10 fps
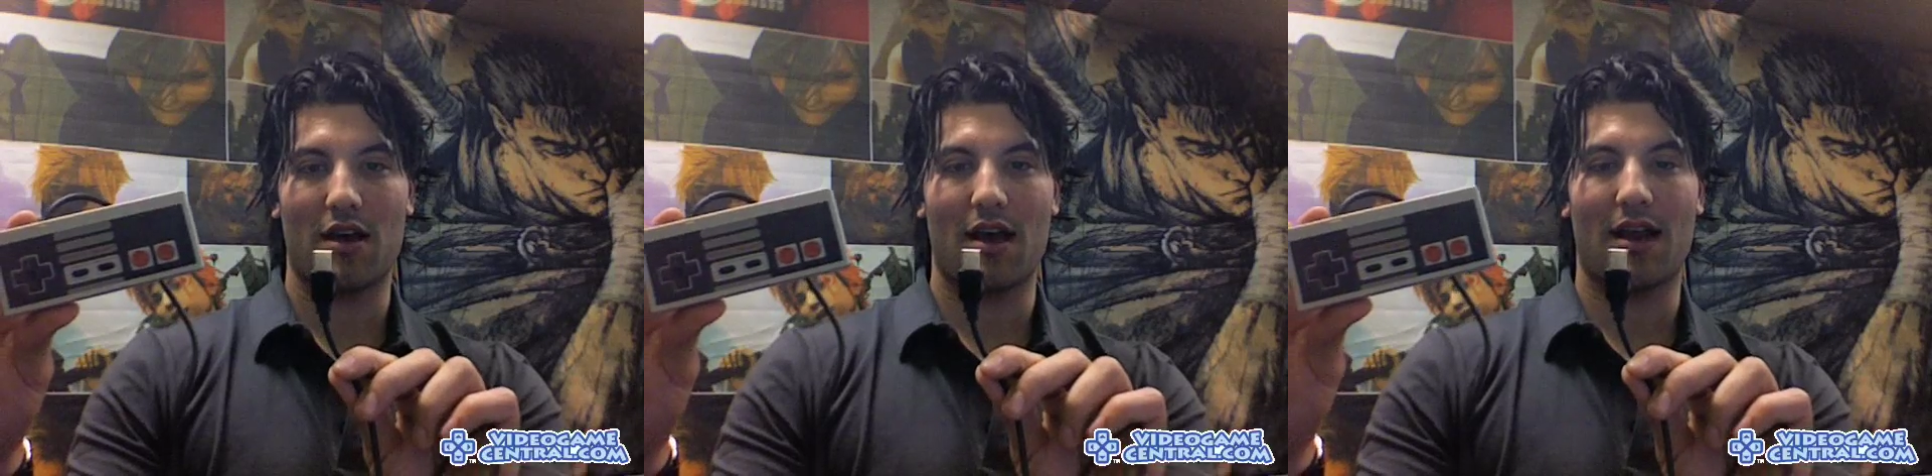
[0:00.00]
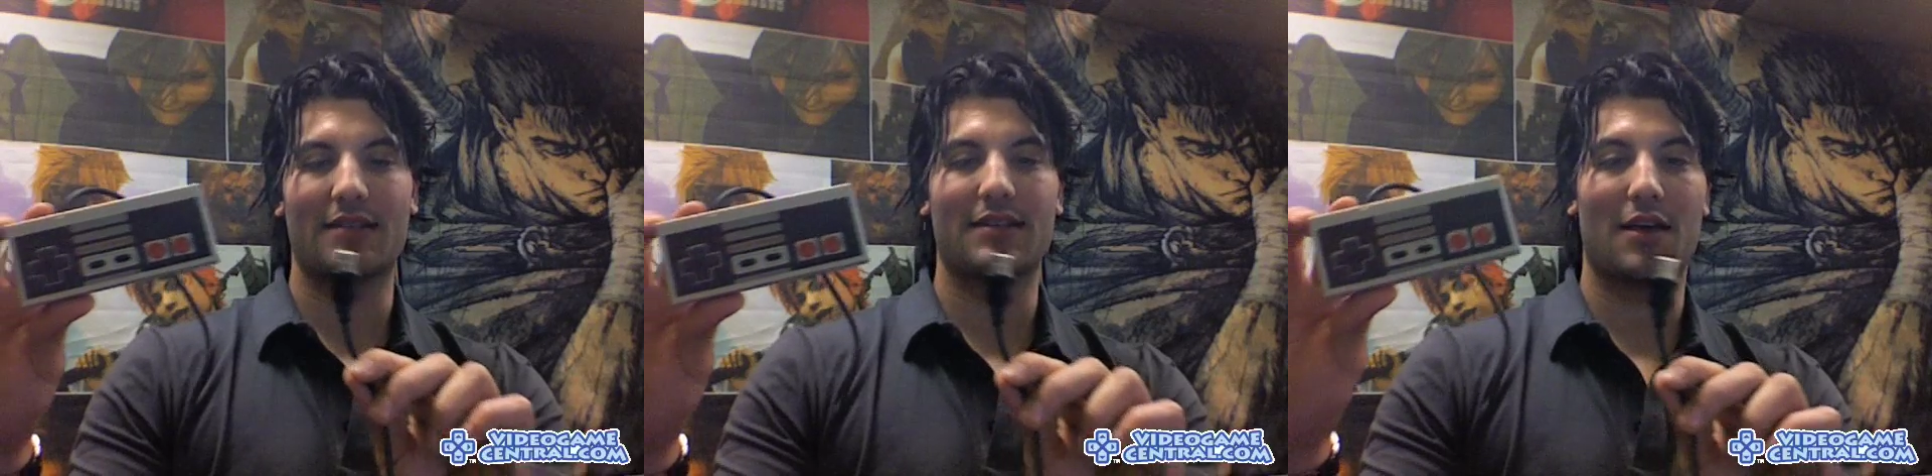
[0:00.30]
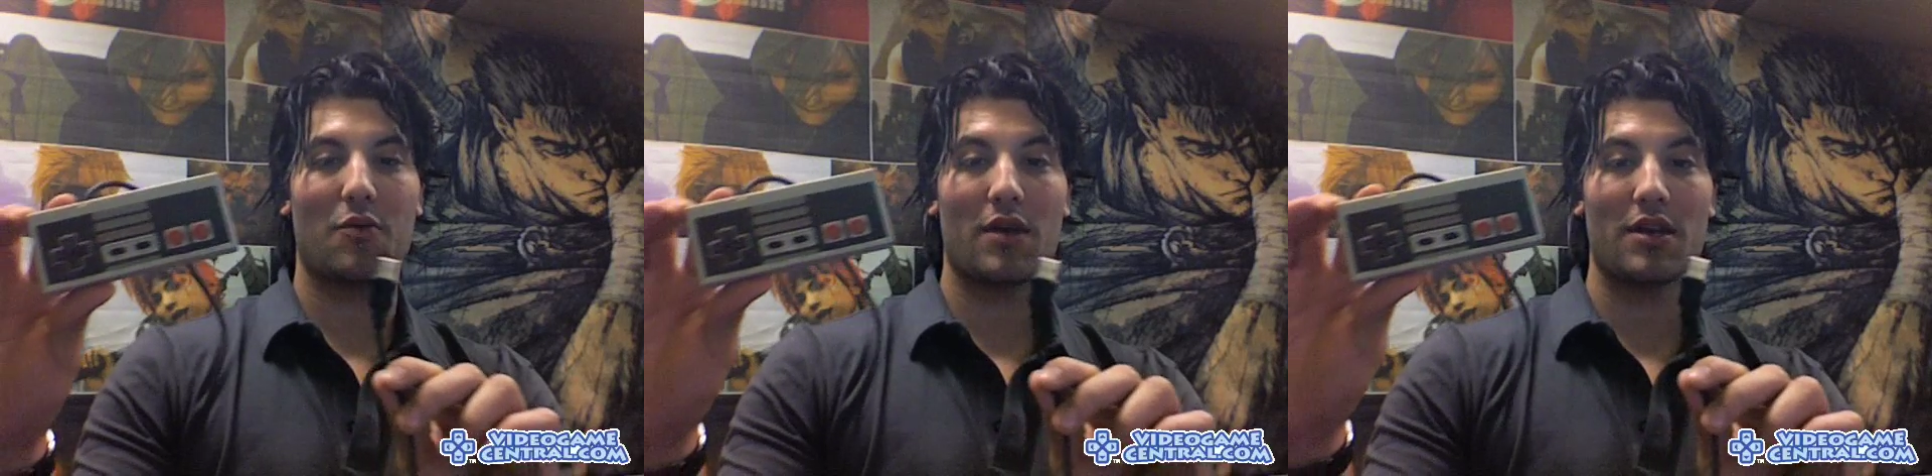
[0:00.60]
And I say
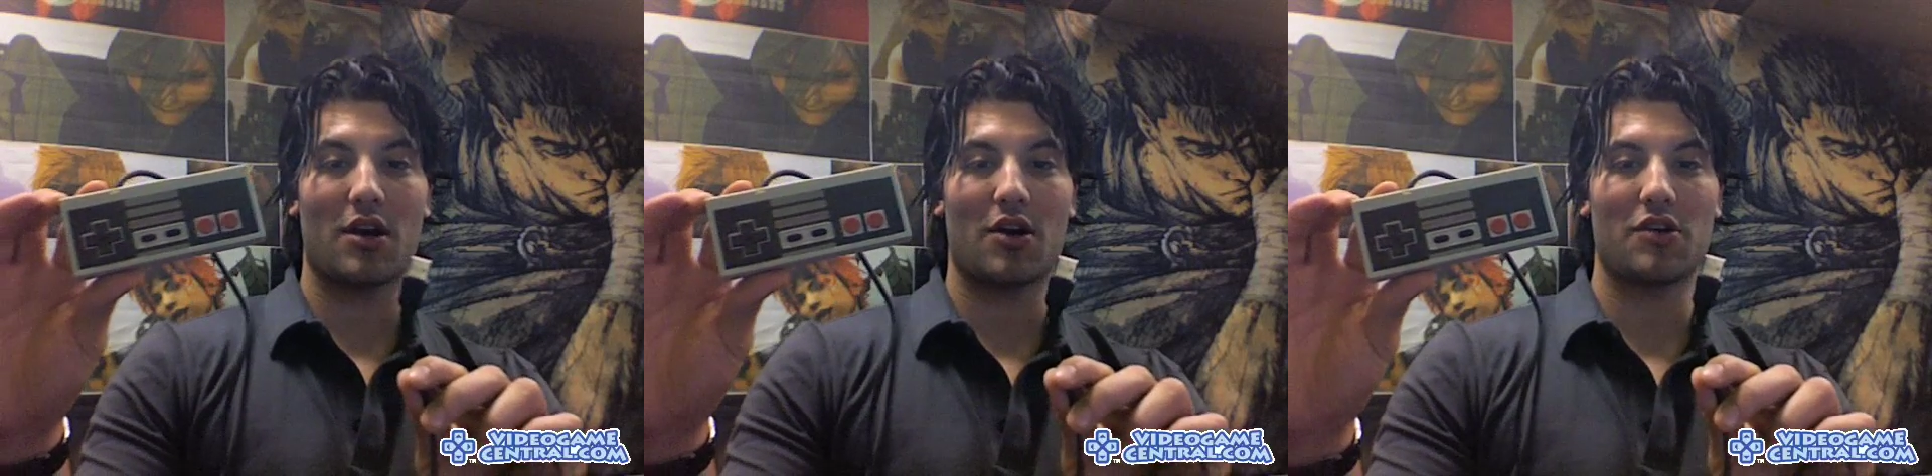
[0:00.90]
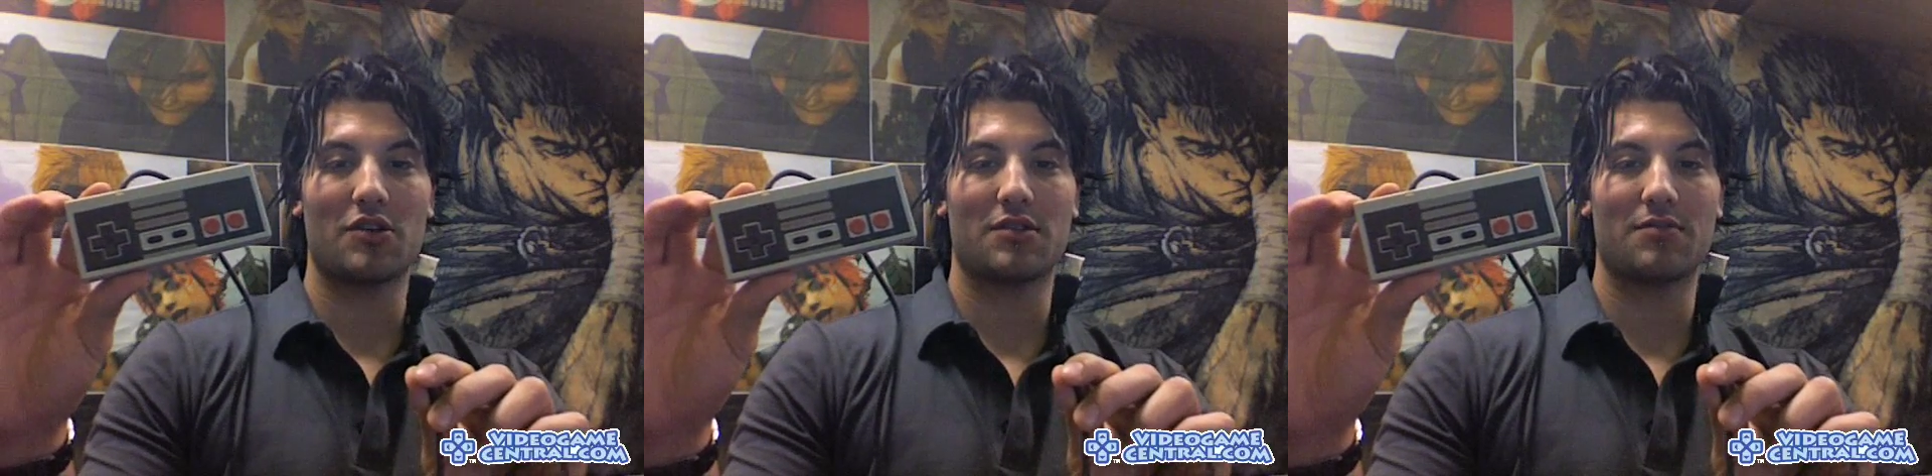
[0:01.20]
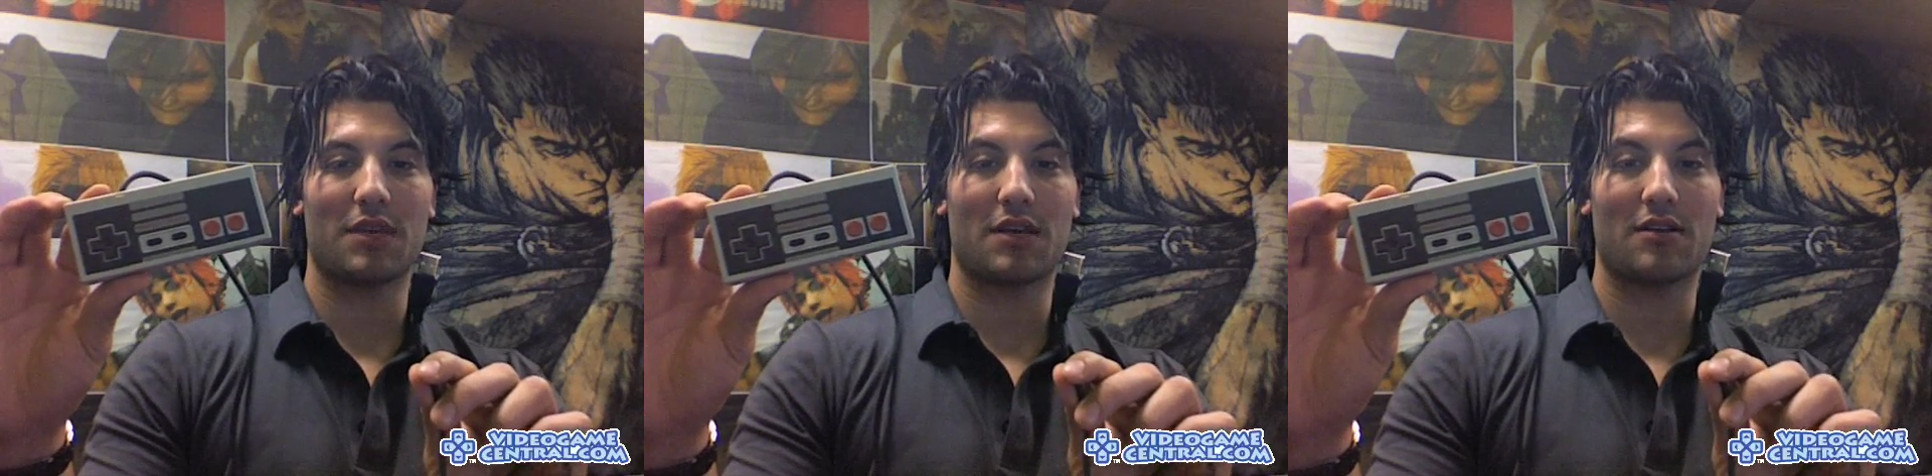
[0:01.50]
Windows
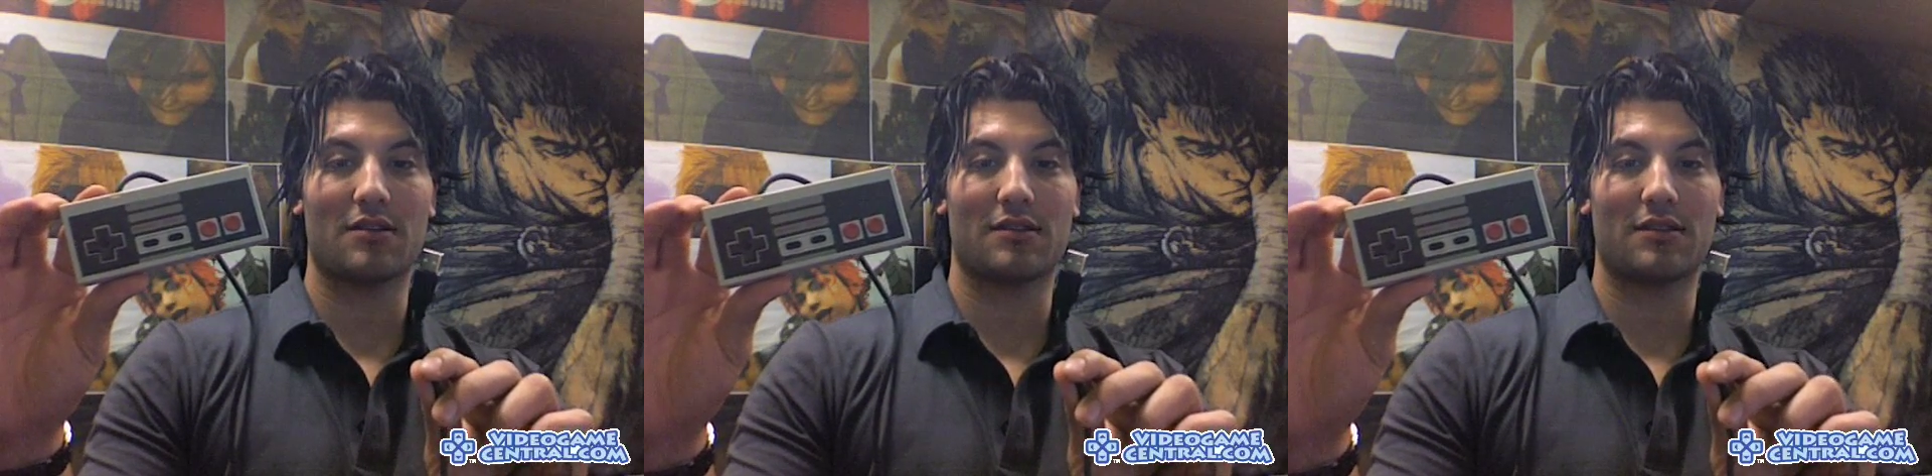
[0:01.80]
because,